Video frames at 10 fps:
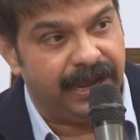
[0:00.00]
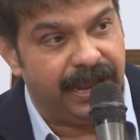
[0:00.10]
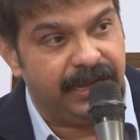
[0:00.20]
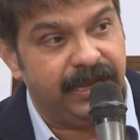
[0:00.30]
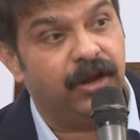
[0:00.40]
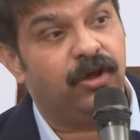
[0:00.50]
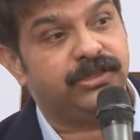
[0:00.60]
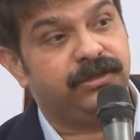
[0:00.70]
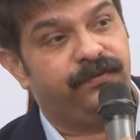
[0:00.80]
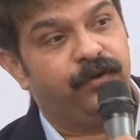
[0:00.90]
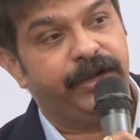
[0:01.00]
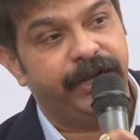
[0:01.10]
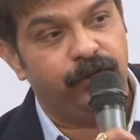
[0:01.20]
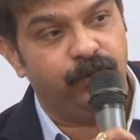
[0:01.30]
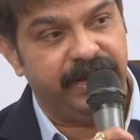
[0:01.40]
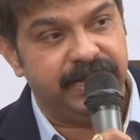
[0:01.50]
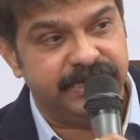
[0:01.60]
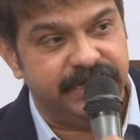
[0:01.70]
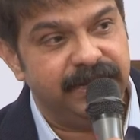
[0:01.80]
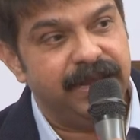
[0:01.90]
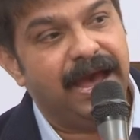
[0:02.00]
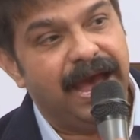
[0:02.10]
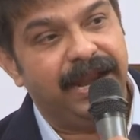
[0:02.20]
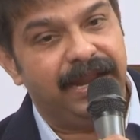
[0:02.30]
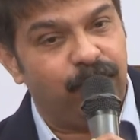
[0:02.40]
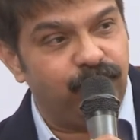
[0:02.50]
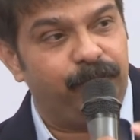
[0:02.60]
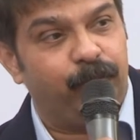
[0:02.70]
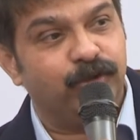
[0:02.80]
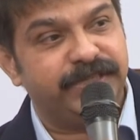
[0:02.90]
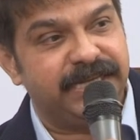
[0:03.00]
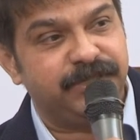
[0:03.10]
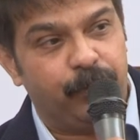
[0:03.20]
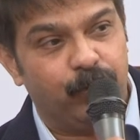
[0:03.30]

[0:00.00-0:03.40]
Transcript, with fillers: and he lost a 42 kg and now the process wow.